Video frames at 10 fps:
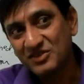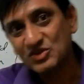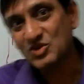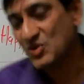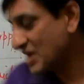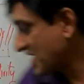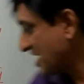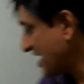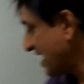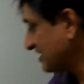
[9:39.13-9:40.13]
So
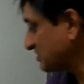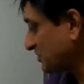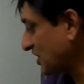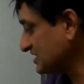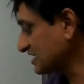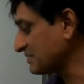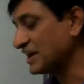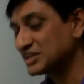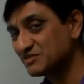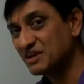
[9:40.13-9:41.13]
as a project manager,